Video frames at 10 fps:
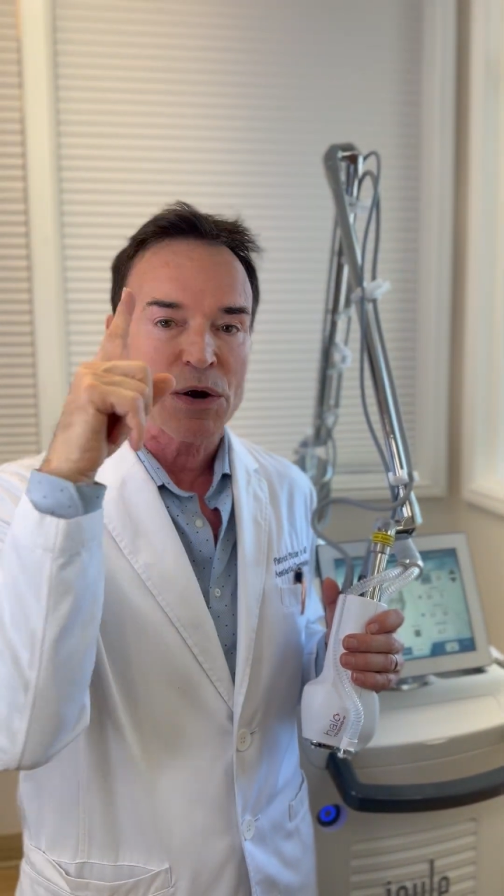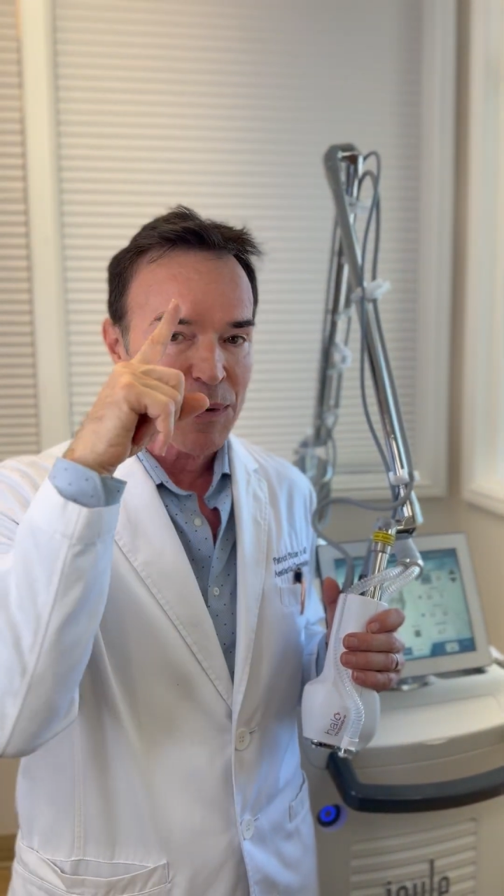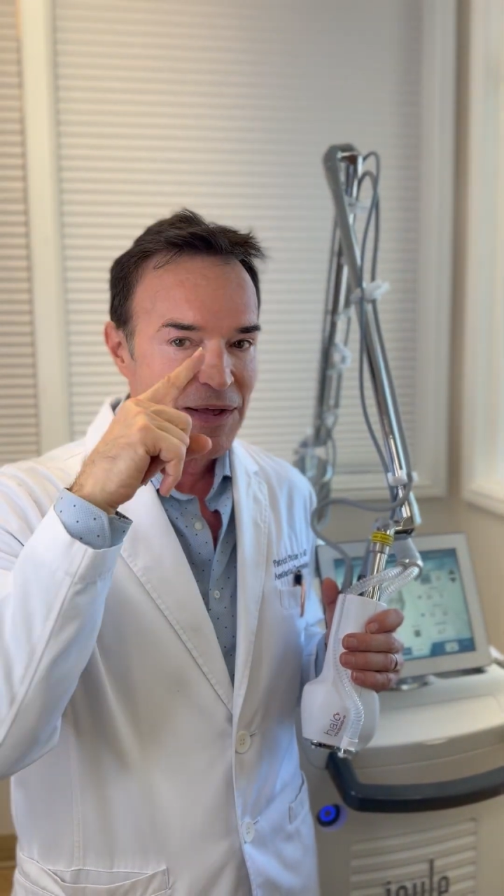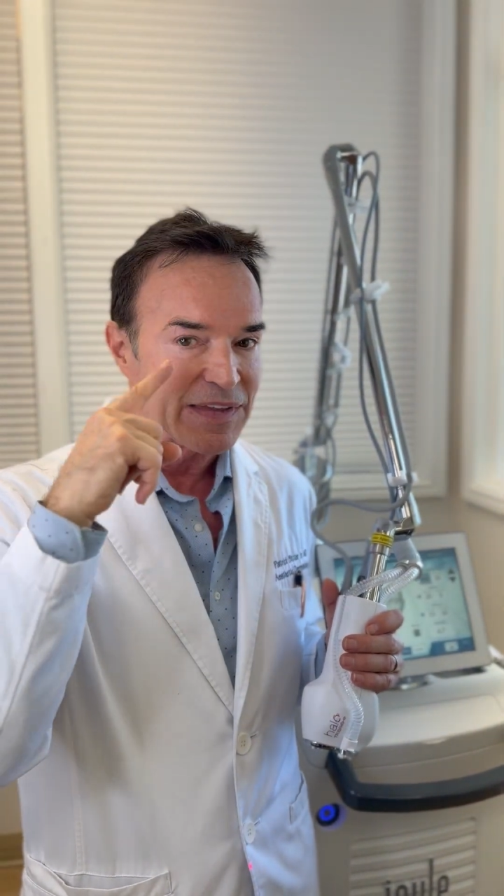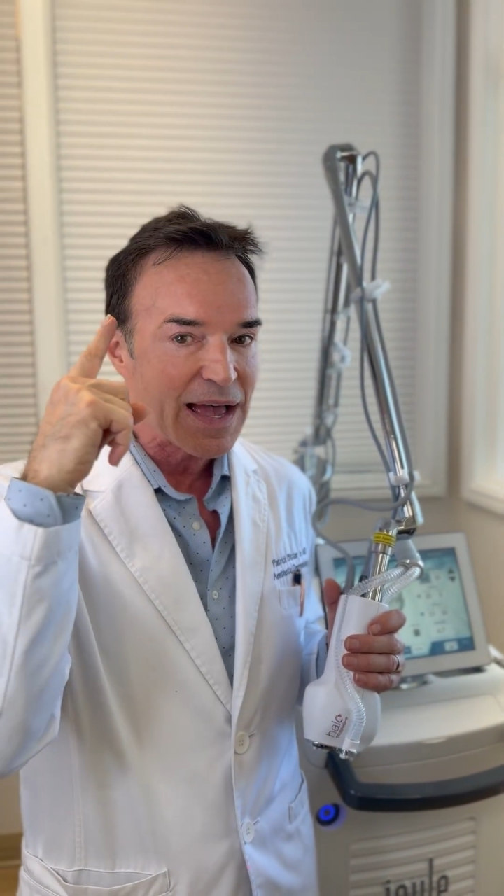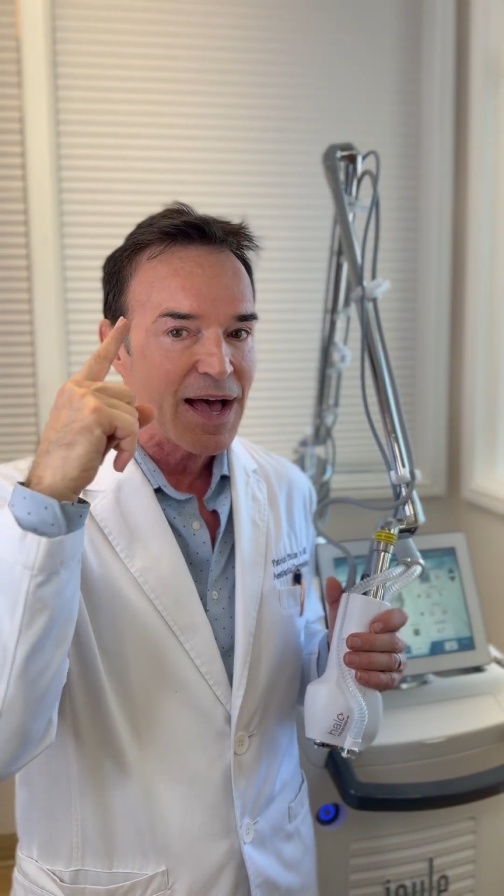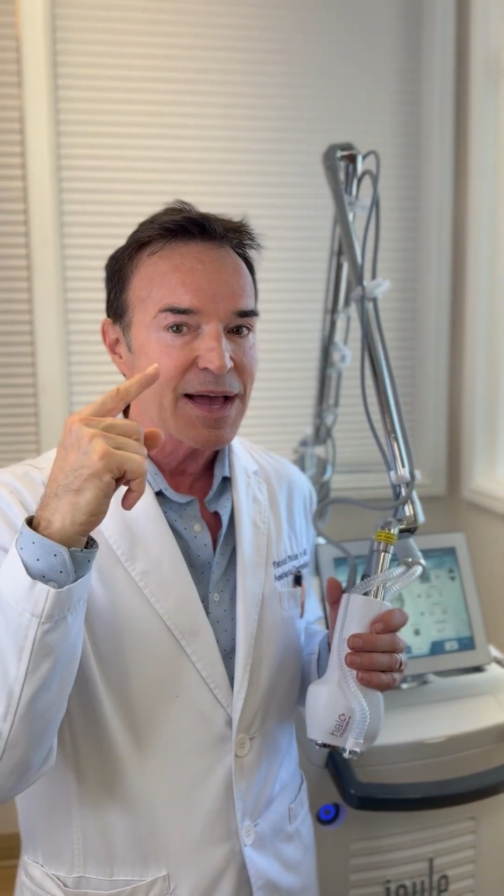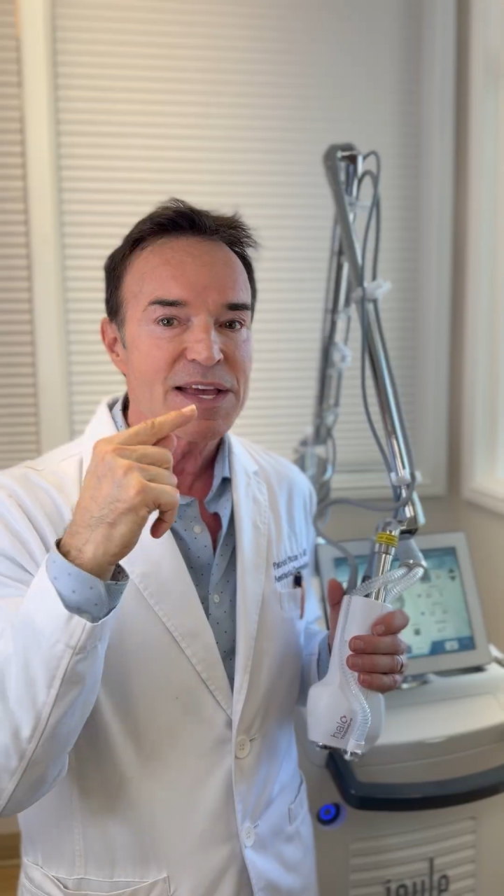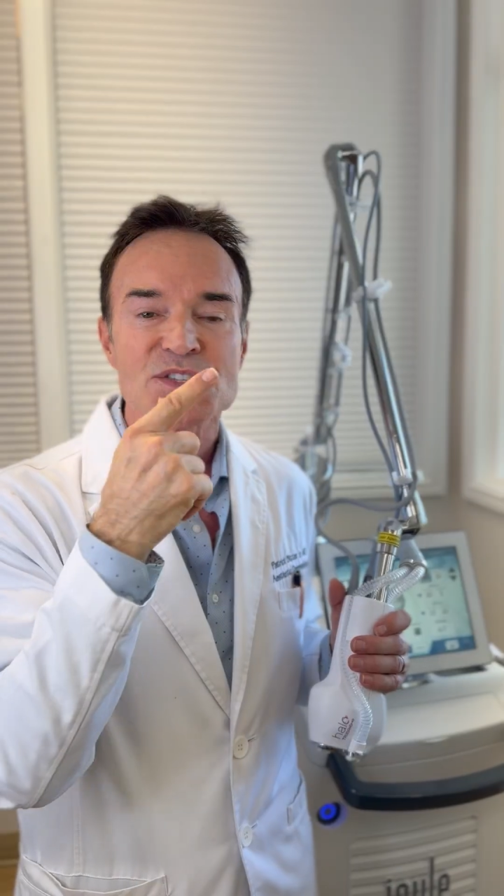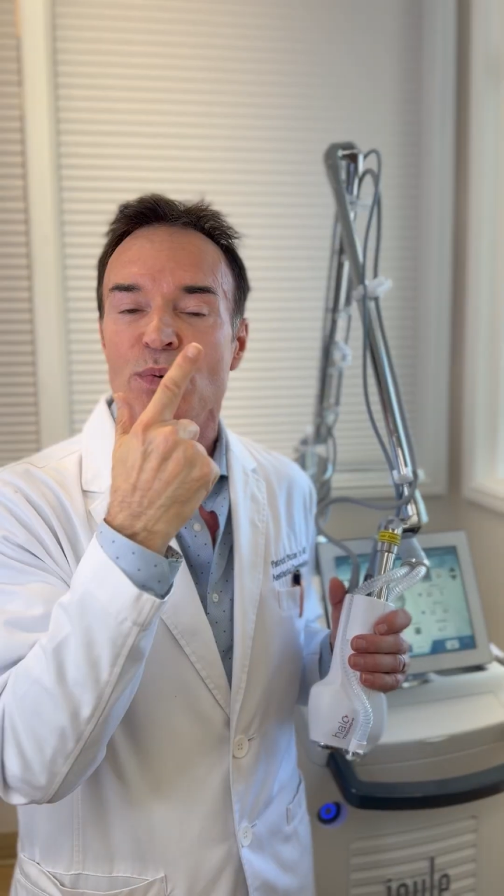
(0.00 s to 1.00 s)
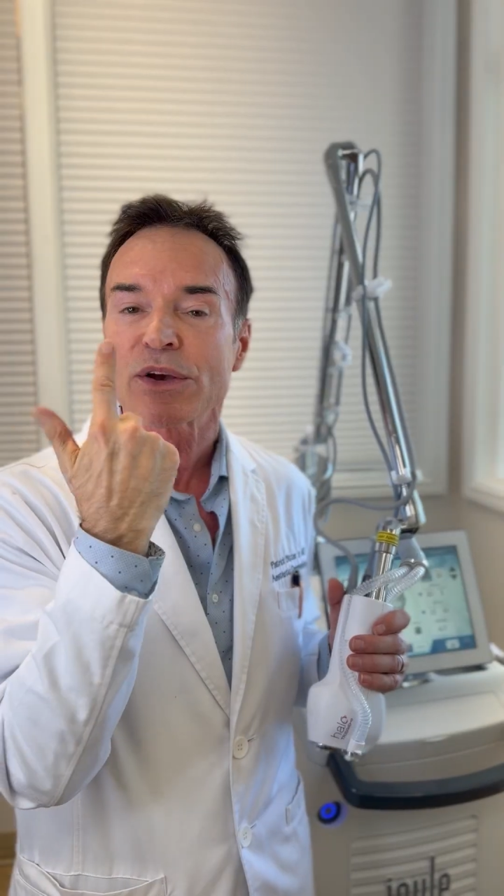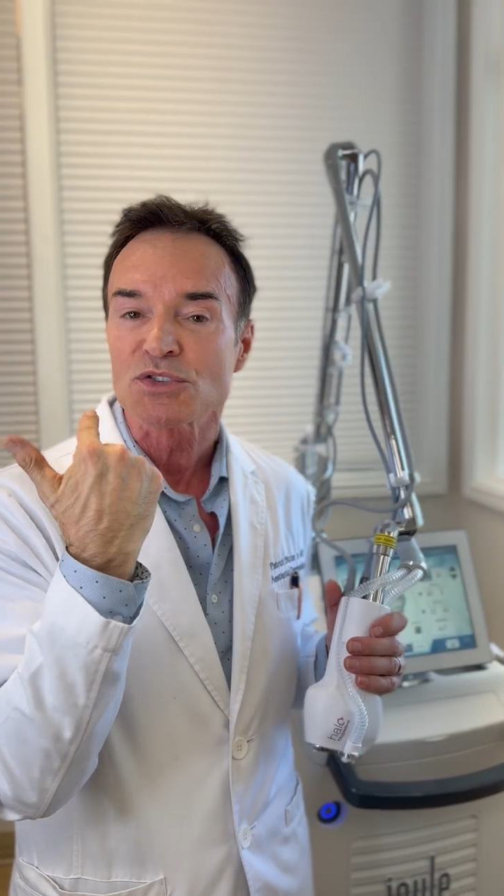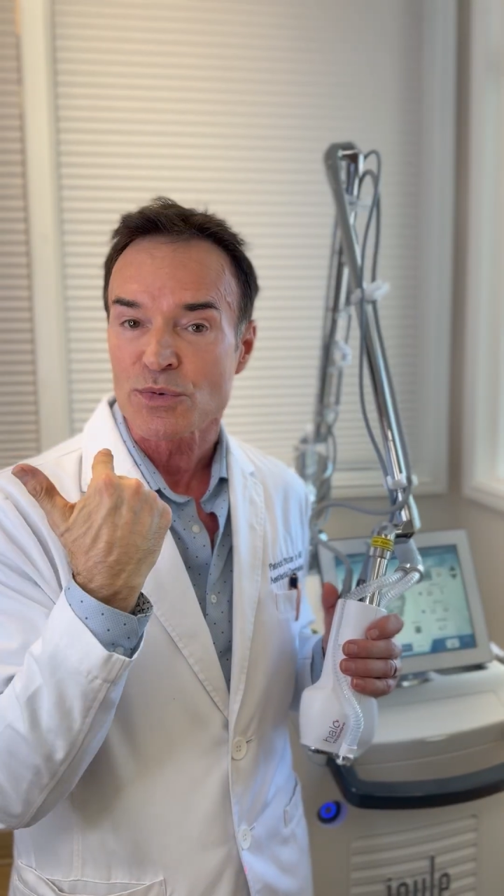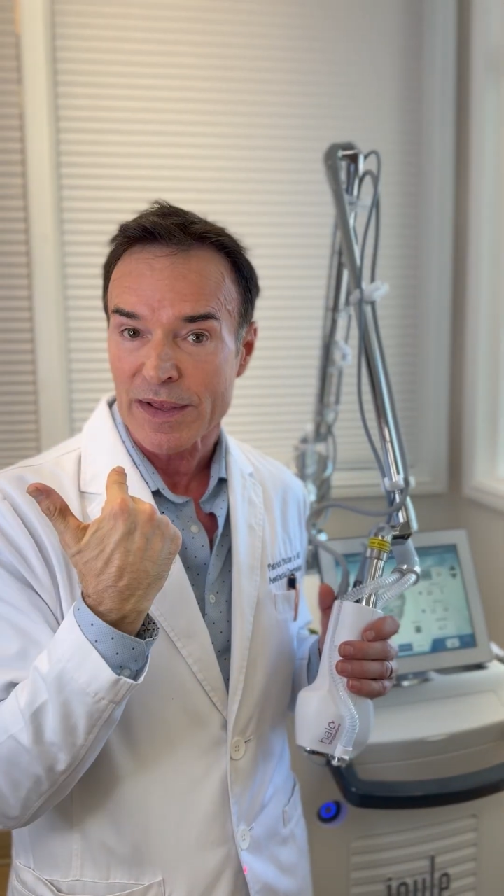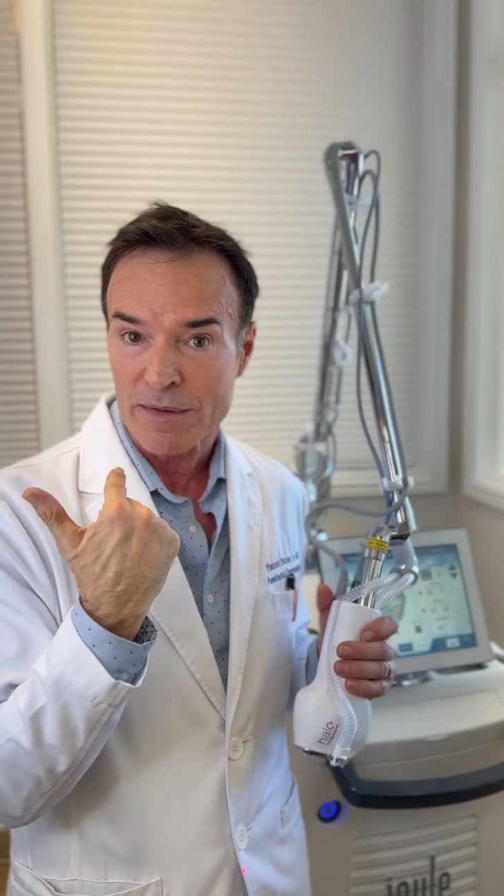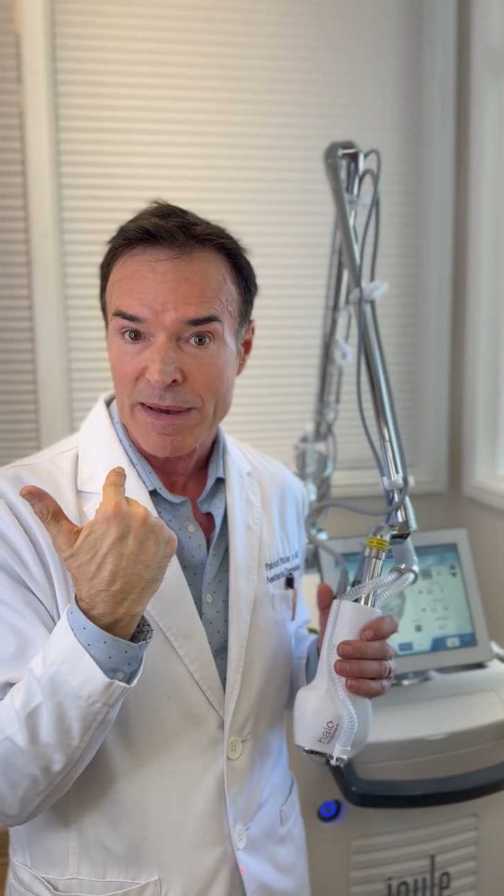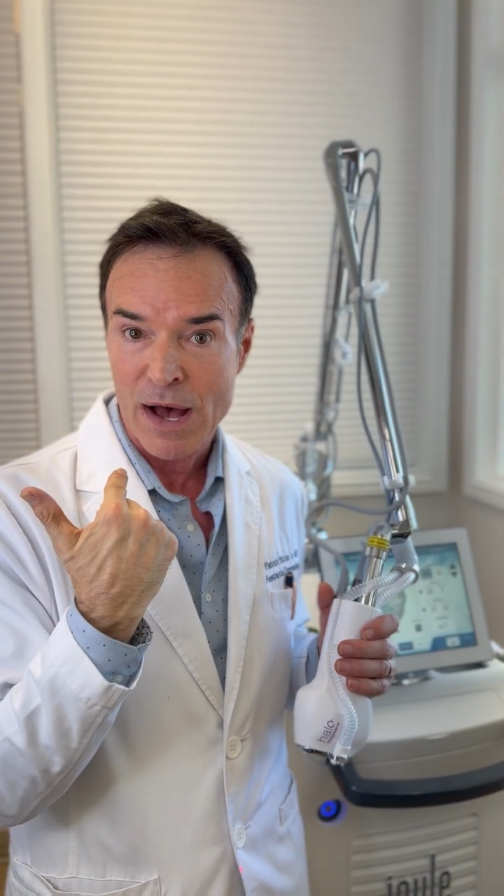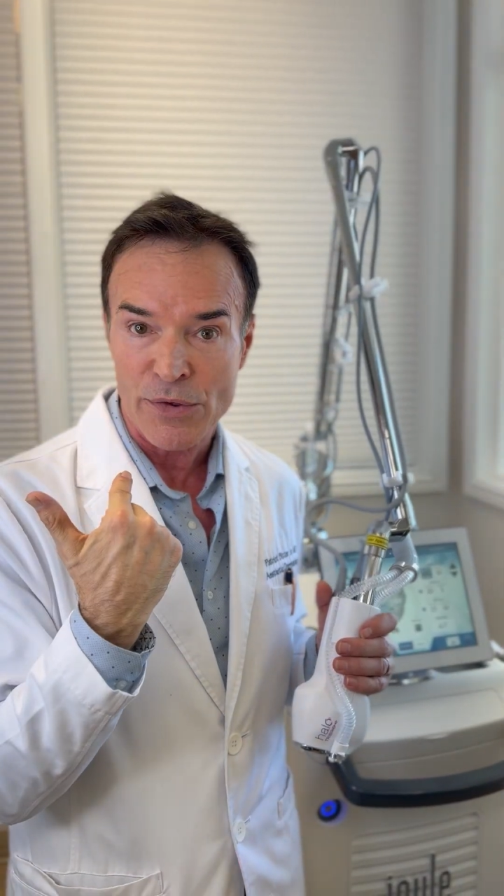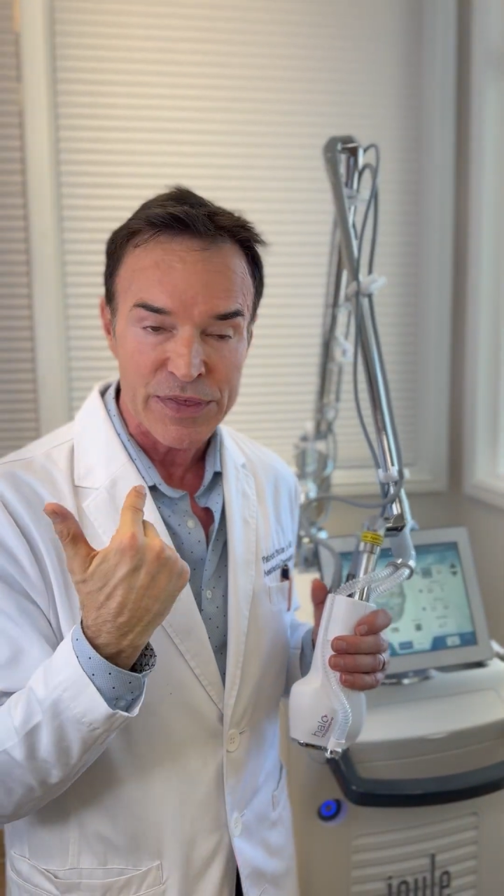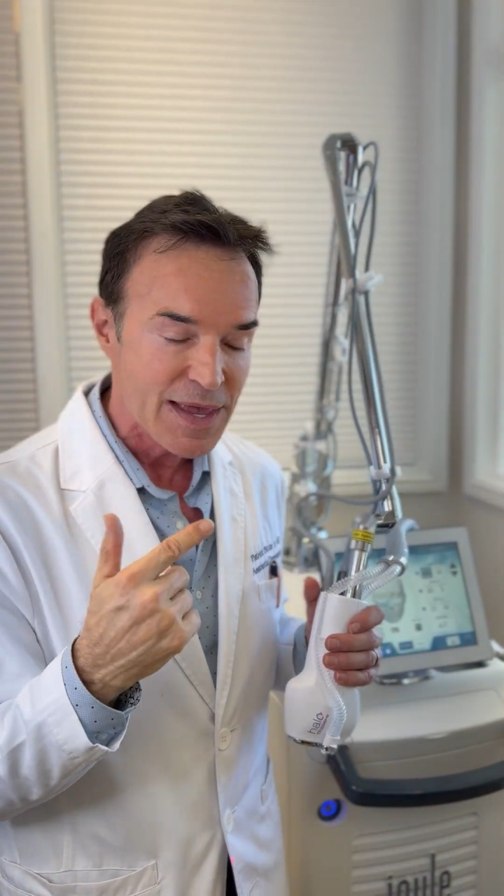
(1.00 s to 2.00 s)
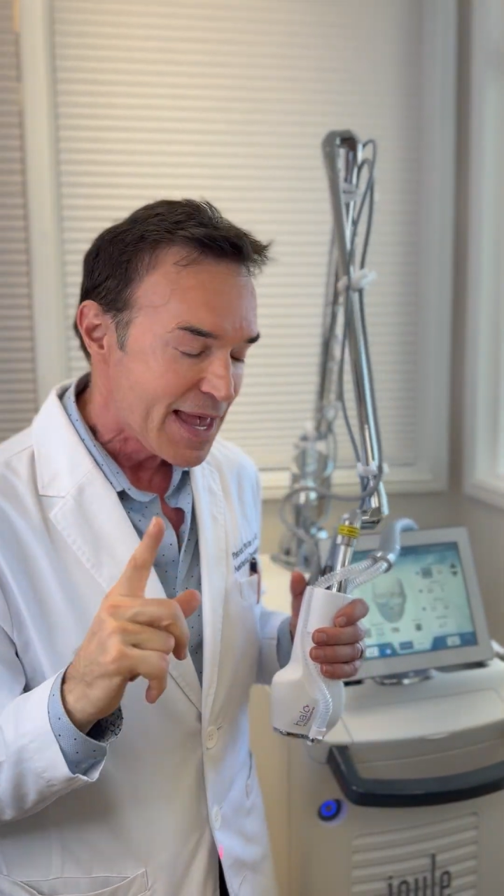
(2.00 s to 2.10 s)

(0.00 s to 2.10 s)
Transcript: around the eyes, wrinkles around the mouth.